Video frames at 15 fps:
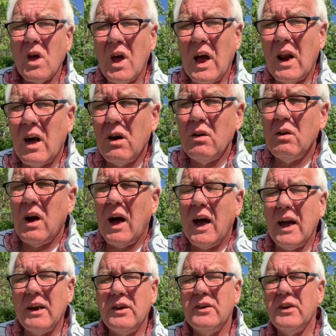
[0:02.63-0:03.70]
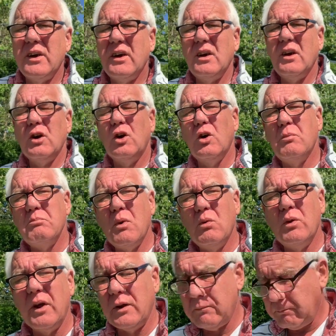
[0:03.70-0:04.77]
Hello and good
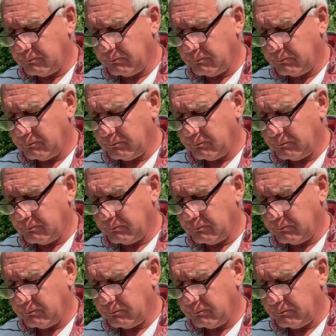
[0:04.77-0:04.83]
morning.